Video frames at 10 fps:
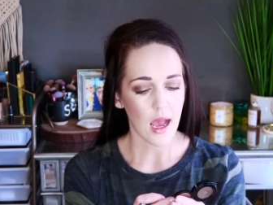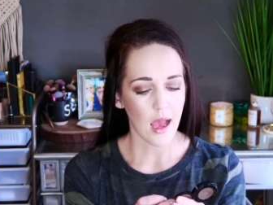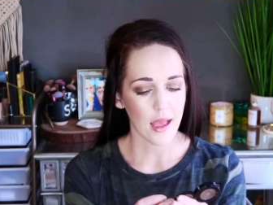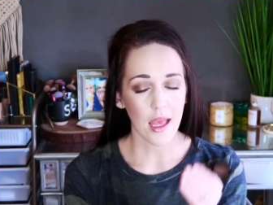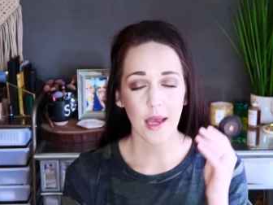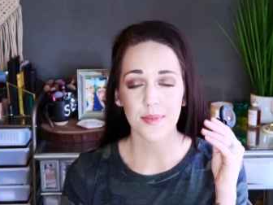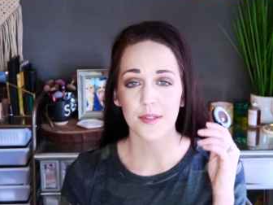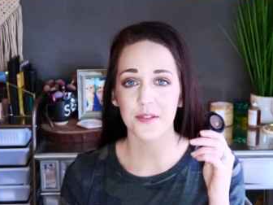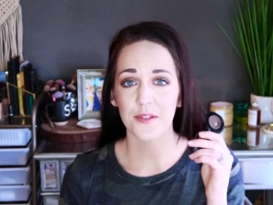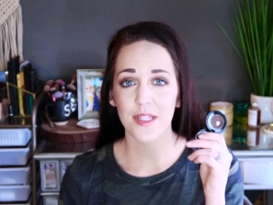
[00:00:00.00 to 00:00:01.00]
I
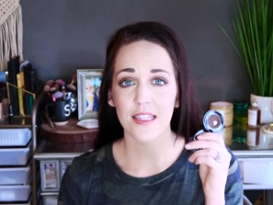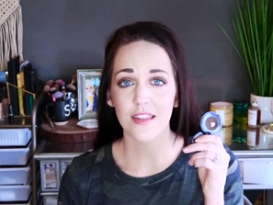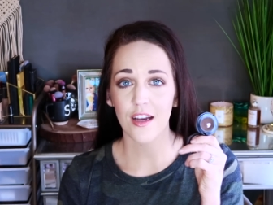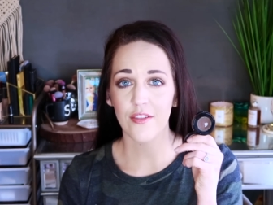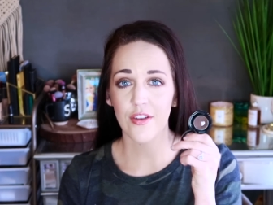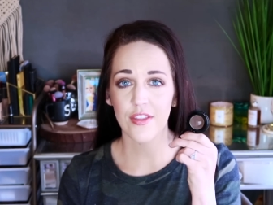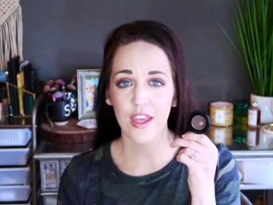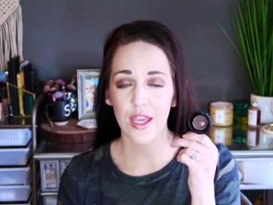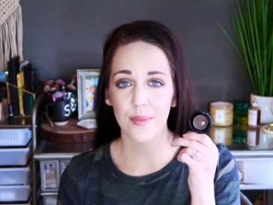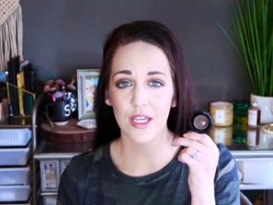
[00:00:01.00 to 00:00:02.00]
absolutely love the
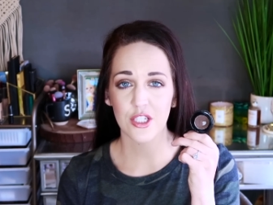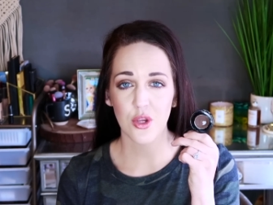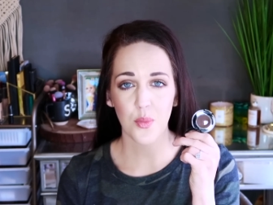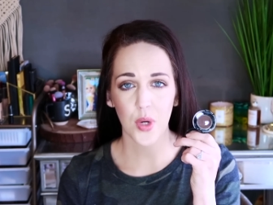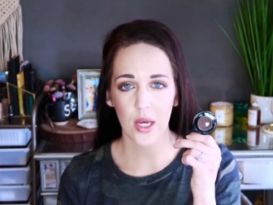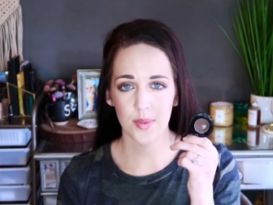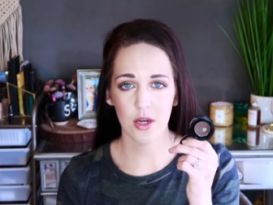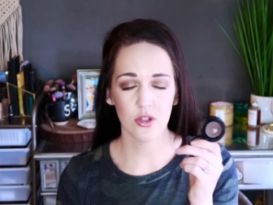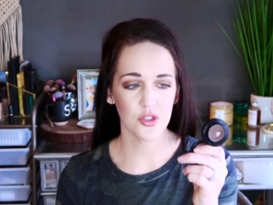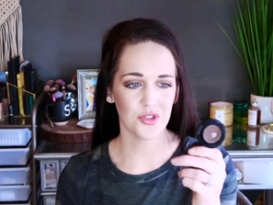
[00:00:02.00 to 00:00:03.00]
ABH Brow
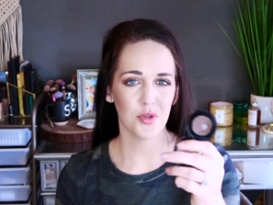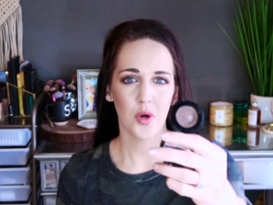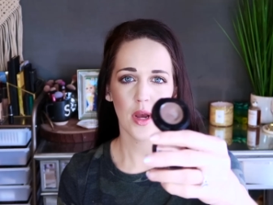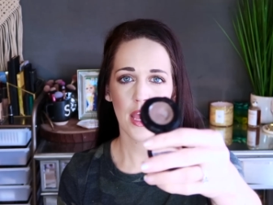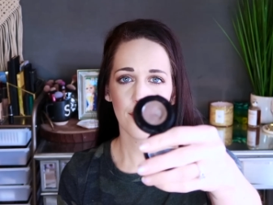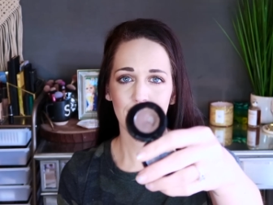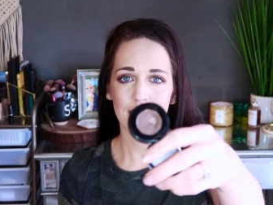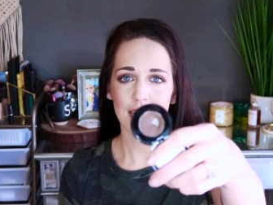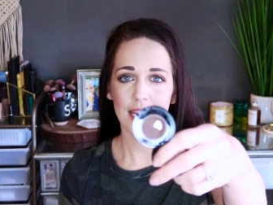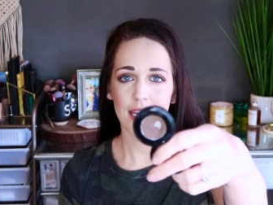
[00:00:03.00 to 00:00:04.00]
Powder Duo. I have
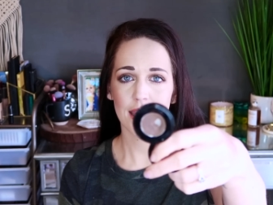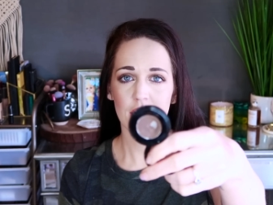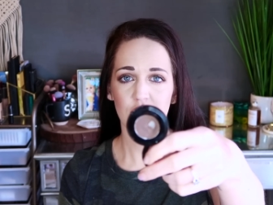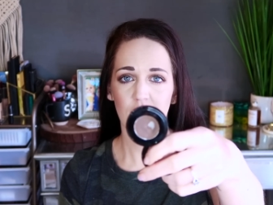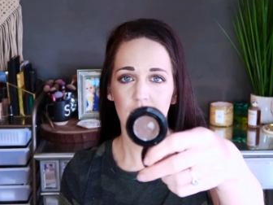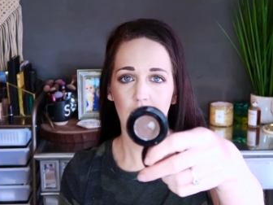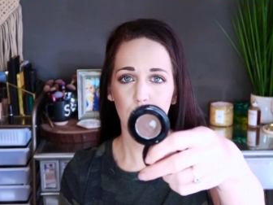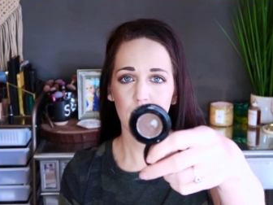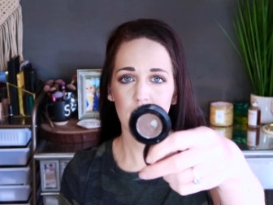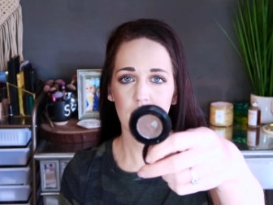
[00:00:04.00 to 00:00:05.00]
mine in the shade
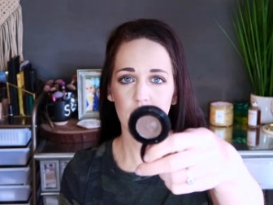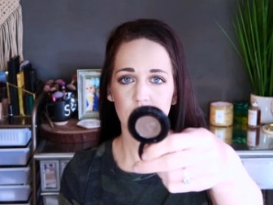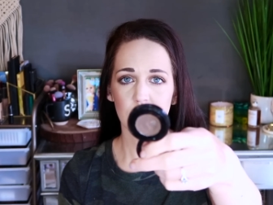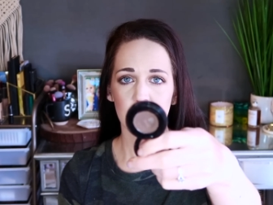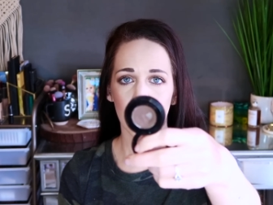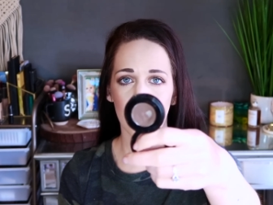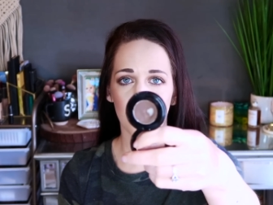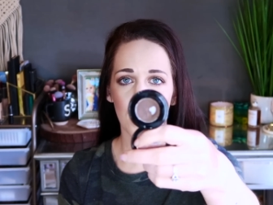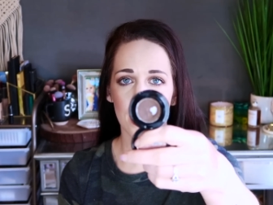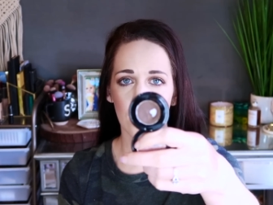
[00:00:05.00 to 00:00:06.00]
Ebony. As you can tell, I
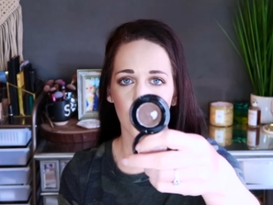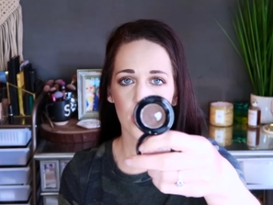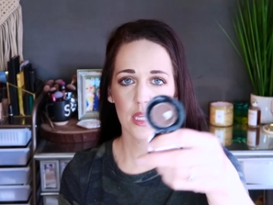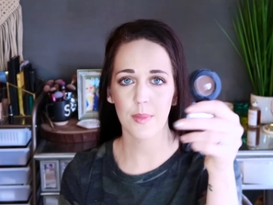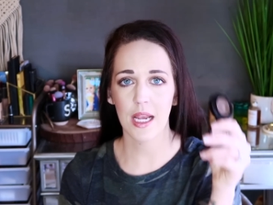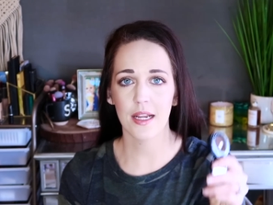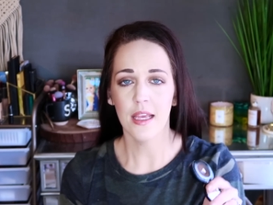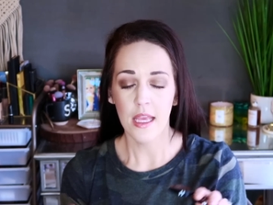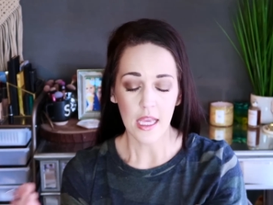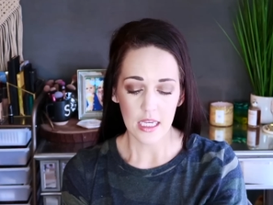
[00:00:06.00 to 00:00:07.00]
have pan going in mine.
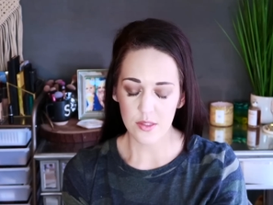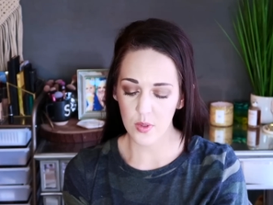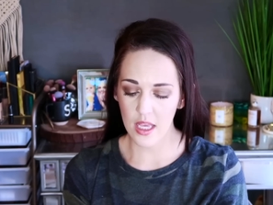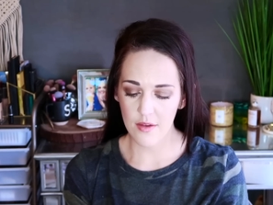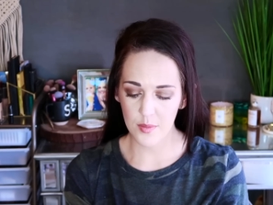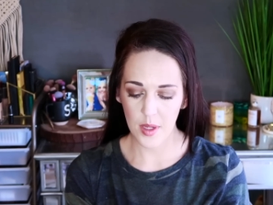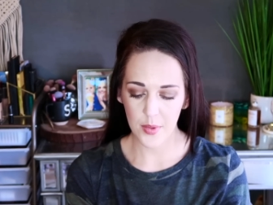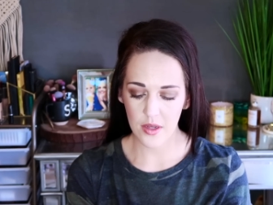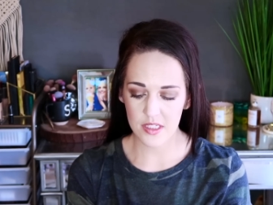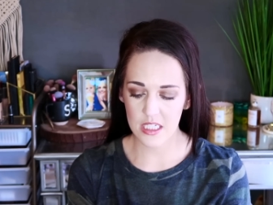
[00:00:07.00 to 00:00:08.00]
It's what I have in my
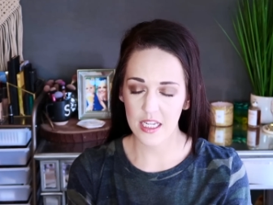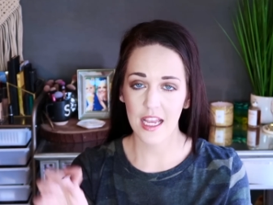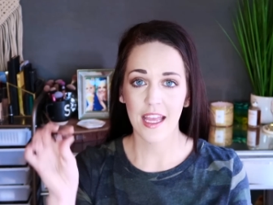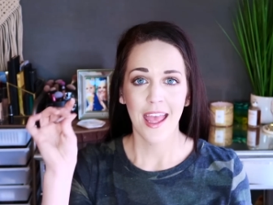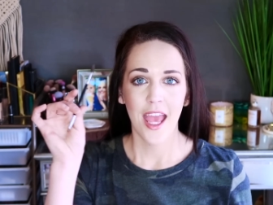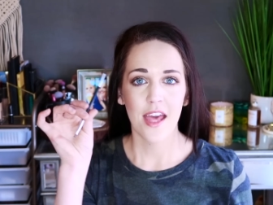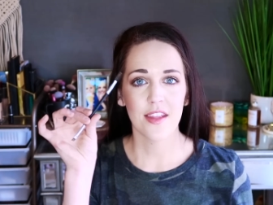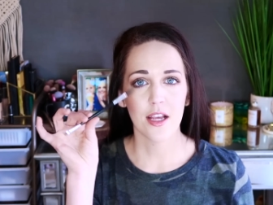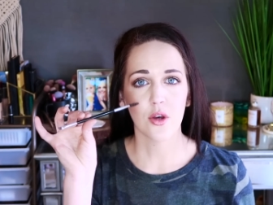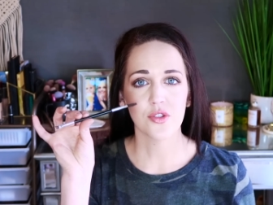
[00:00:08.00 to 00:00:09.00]
brows today. And
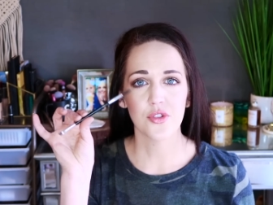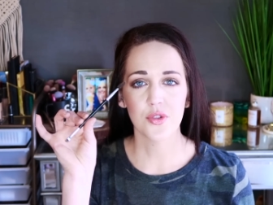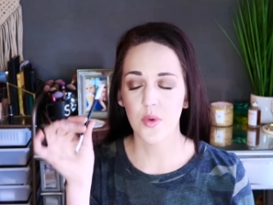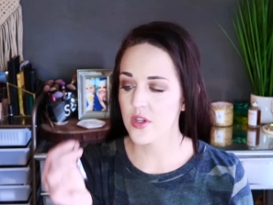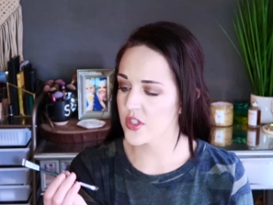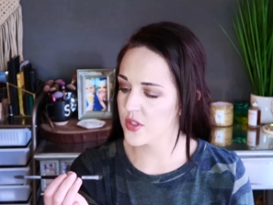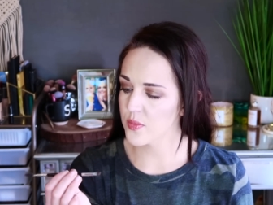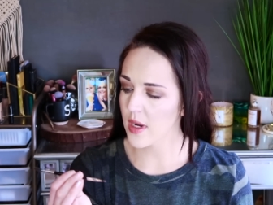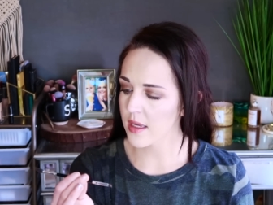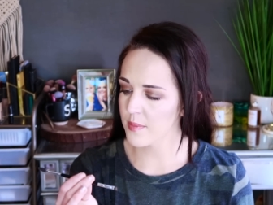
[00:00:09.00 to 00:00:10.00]
then I also just wanted to
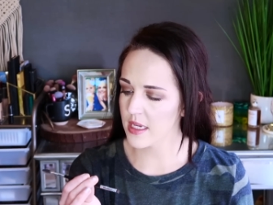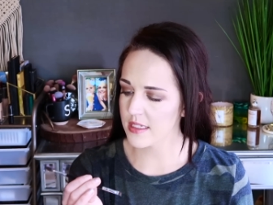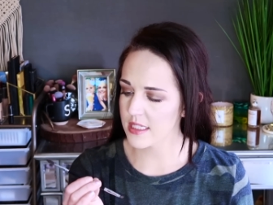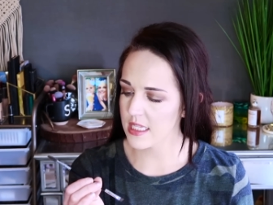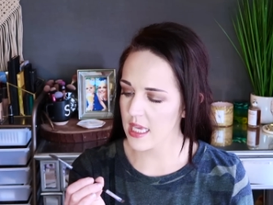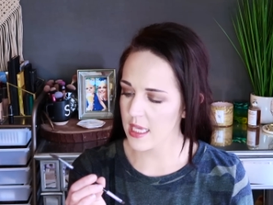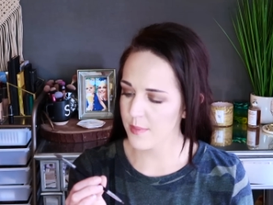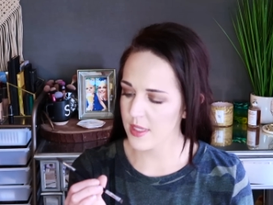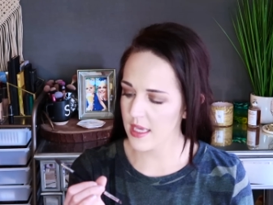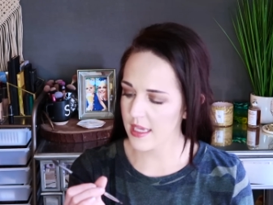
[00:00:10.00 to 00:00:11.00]
recommend the
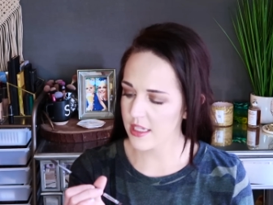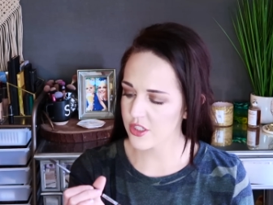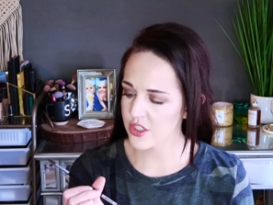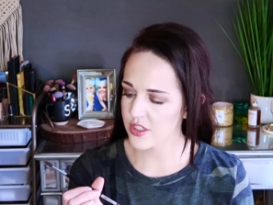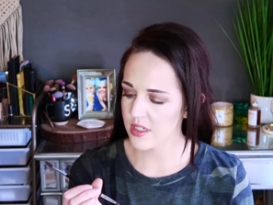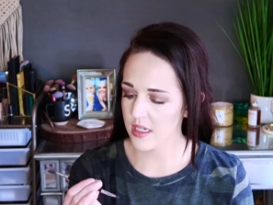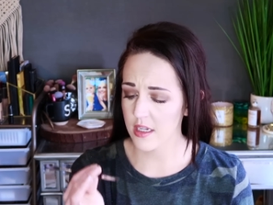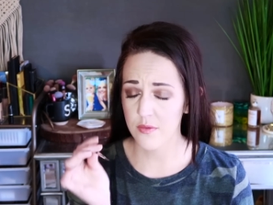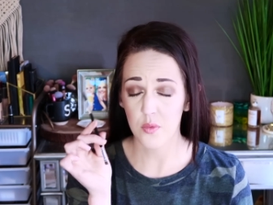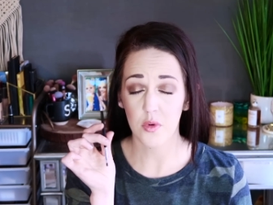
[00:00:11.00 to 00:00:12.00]
ABH, and
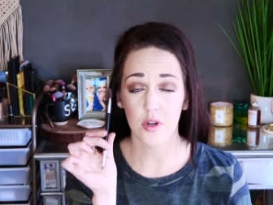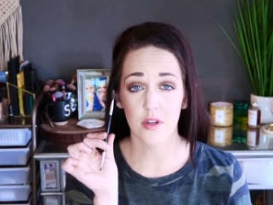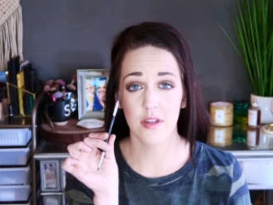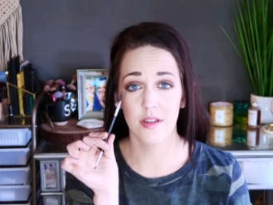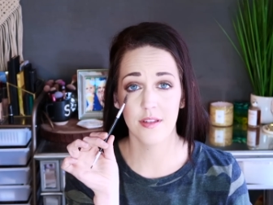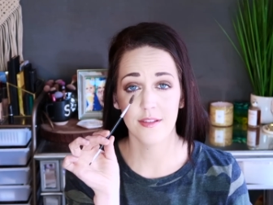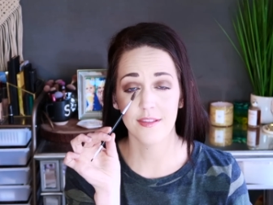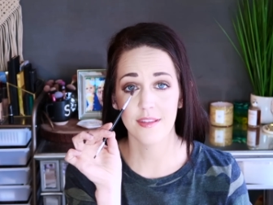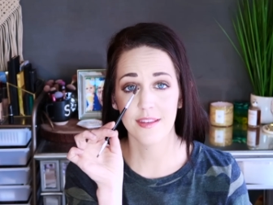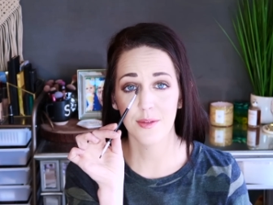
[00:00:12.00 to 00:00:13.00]
I've worn
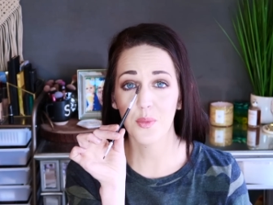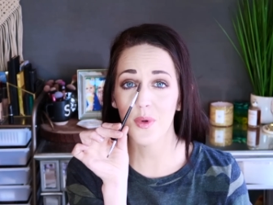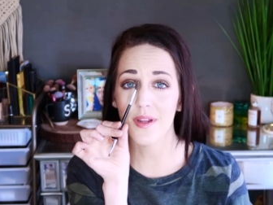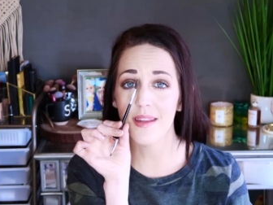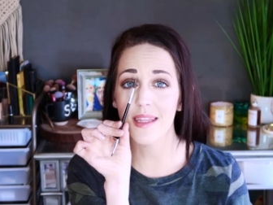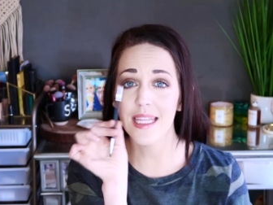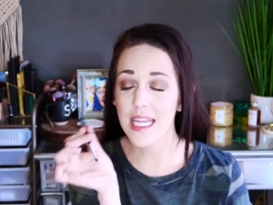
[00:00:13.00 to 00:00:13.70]
worn the